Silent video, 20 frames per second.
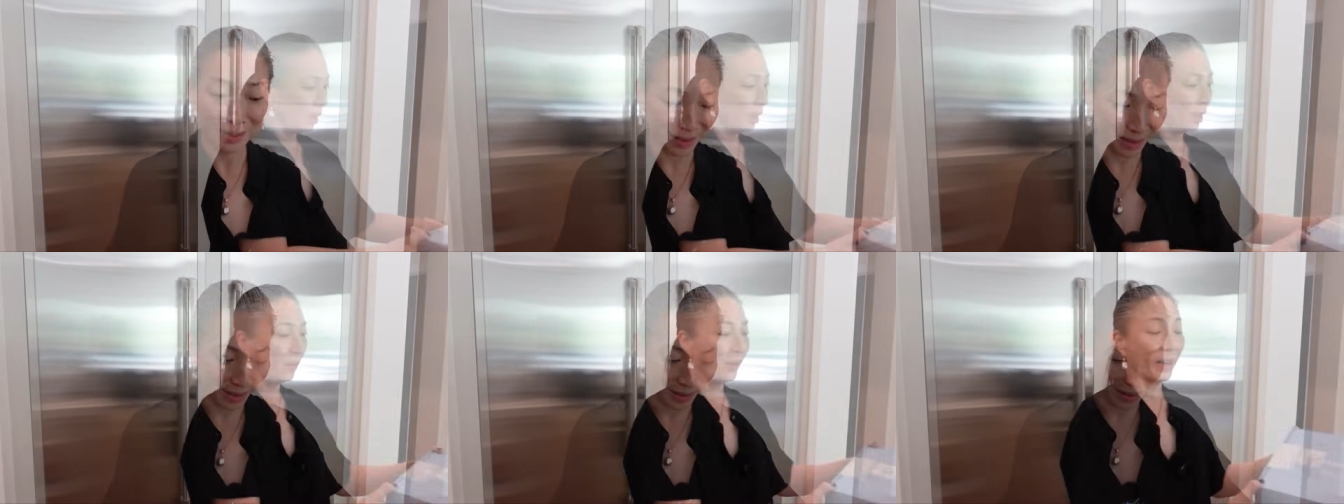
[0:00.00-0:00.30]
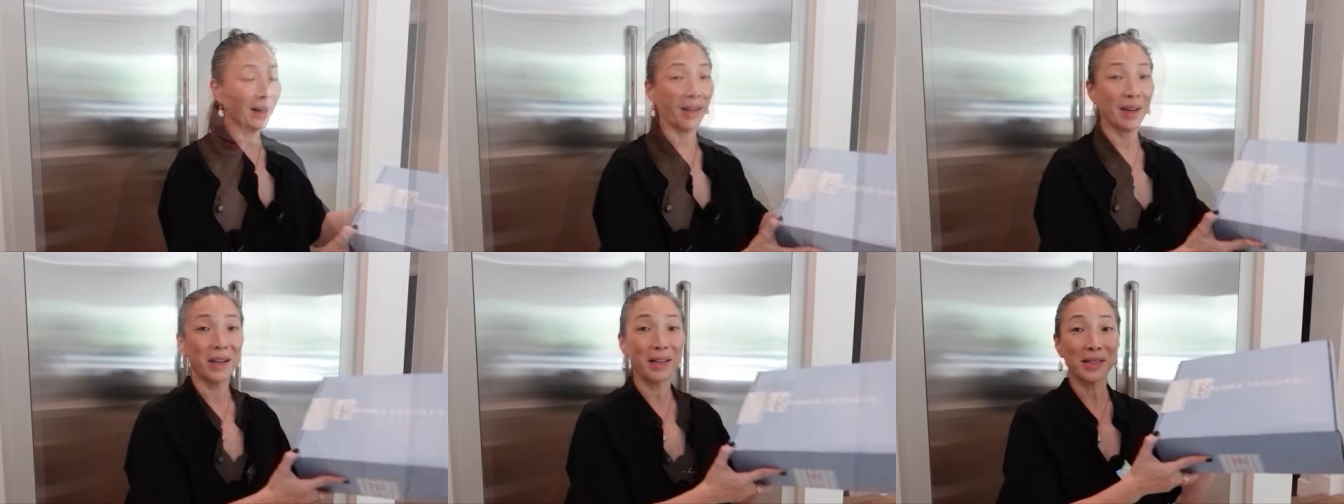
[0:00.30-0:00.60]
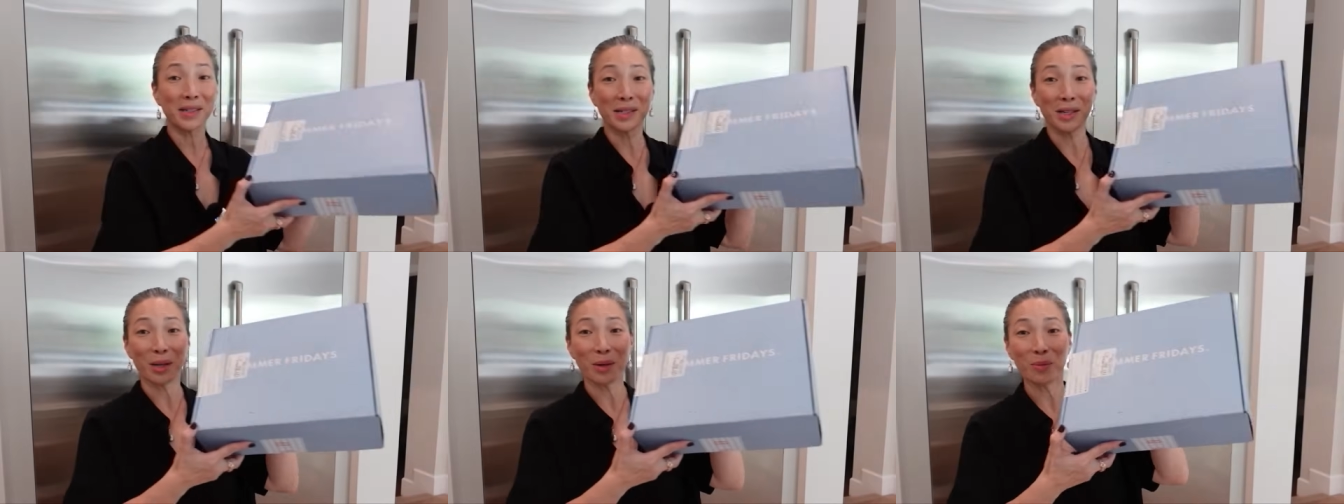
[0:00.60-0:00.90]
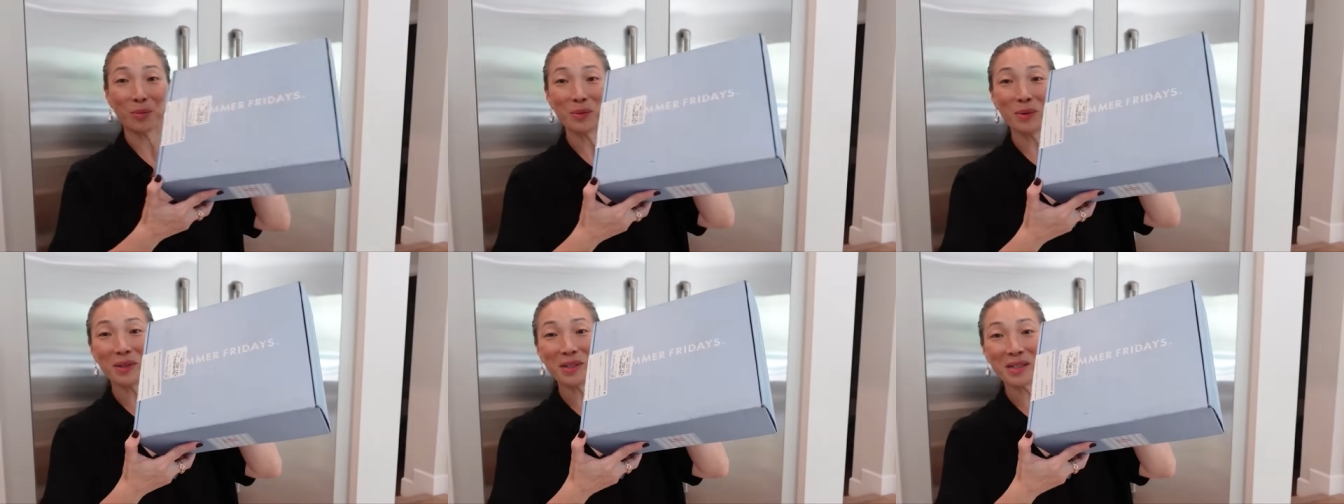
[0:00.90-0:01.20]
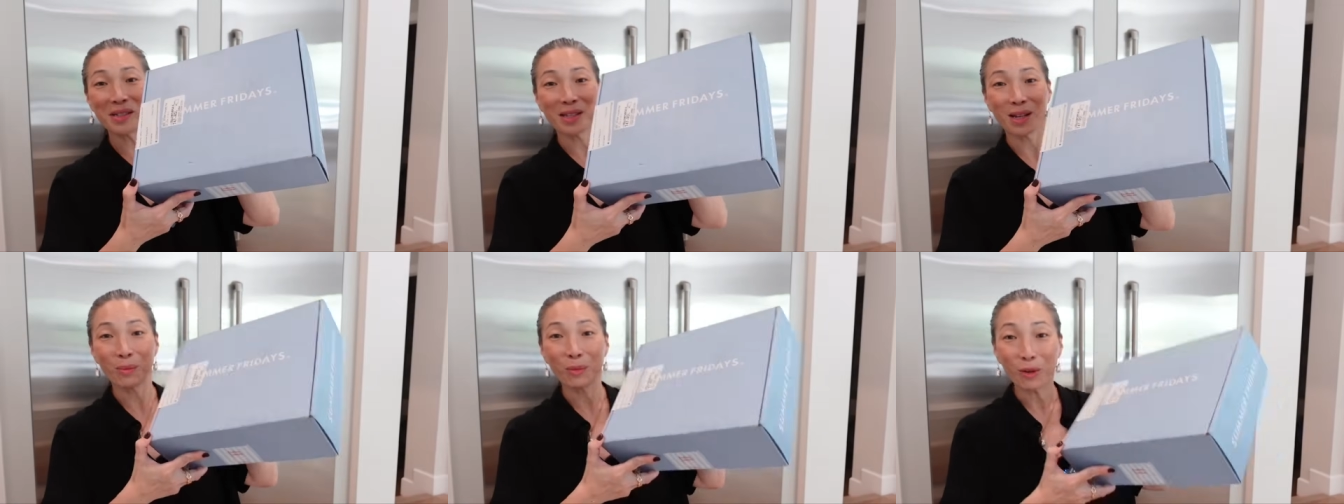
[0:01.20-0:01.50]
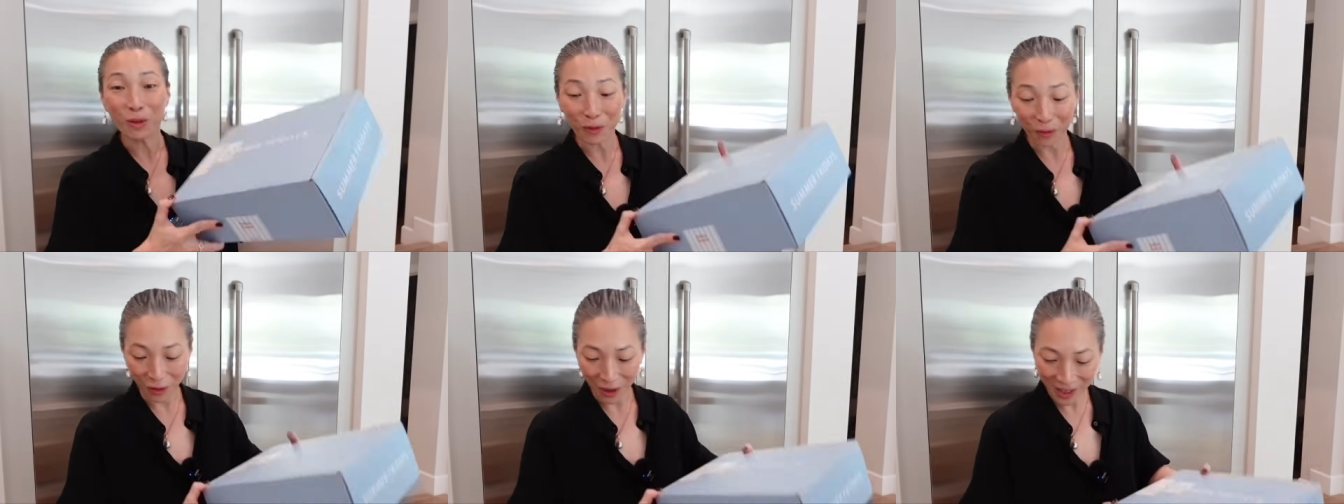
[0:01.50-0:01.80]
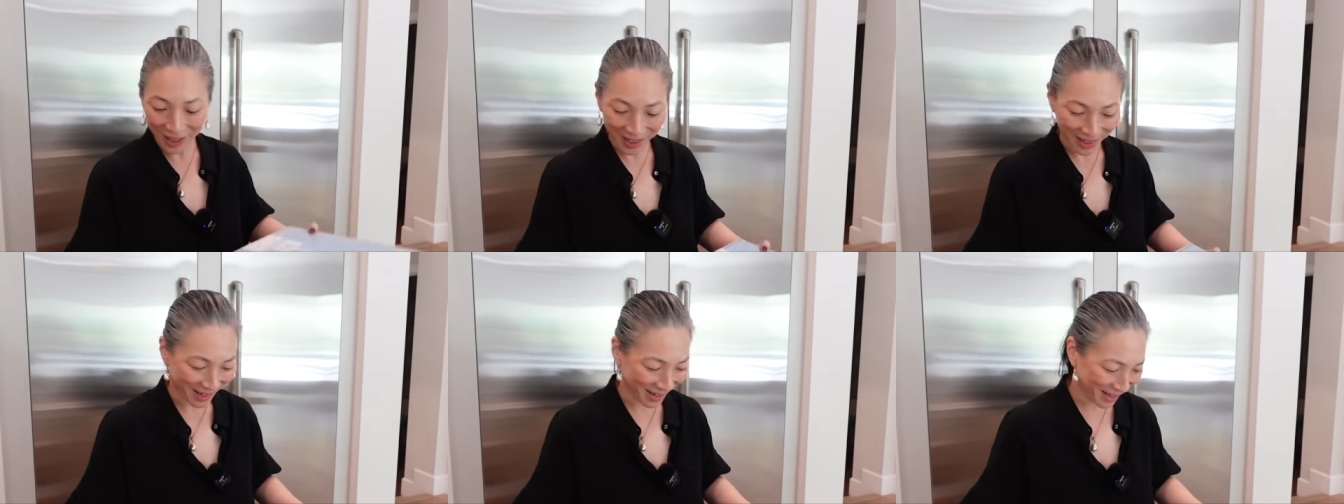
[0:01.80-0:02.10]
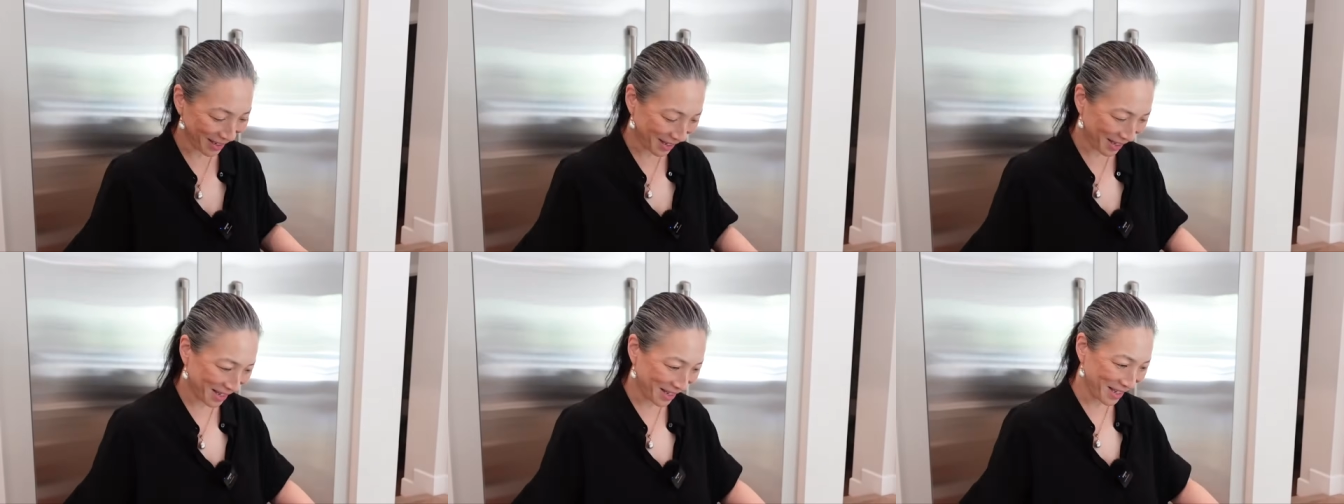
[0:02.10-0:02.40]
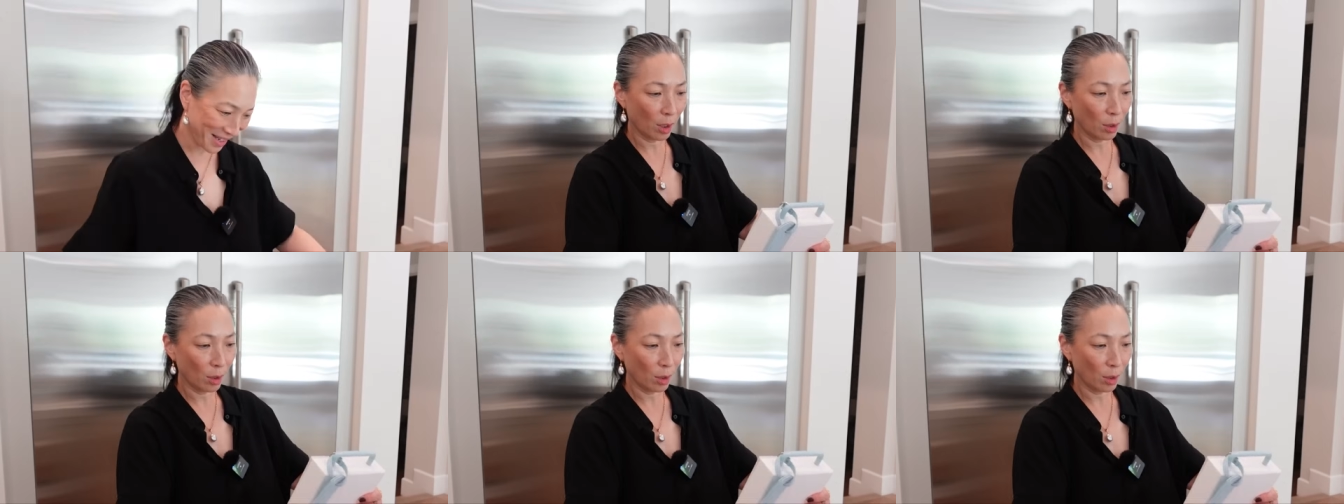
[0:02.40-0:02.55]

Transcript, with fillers: All right, next up, Summer Fridays.